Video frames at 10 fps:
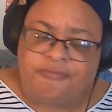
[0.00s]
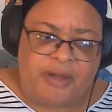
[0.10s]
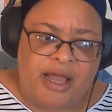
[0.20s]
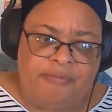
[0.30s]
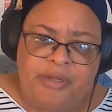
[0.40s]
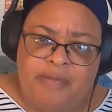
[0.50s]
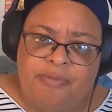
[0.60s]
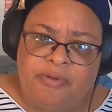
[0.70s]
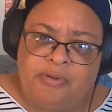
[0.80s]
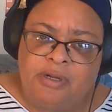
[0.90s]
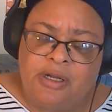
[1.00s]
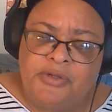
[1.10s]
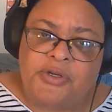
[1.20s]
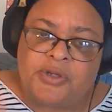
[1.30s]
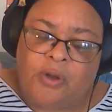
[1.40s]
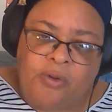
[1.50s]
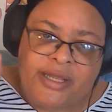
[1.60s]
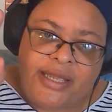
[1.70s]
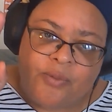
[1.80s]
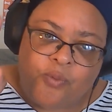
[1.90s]
5 people. You could only
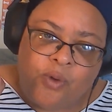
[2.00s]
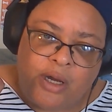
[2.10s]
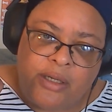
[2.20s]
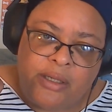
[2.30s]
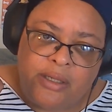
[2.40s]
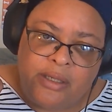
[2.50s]
get one.